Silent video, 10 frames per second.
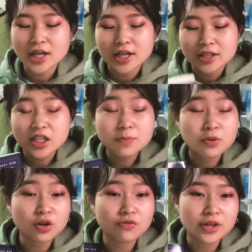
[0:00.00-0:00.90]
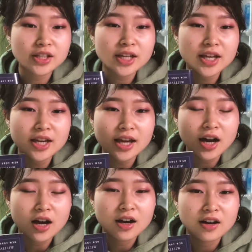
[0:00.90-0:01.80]
This book really
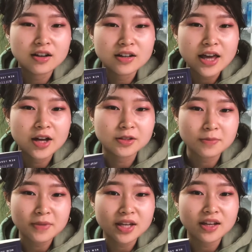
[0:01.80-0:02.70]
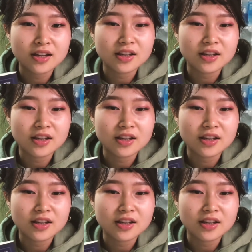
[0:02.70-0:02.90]
helped me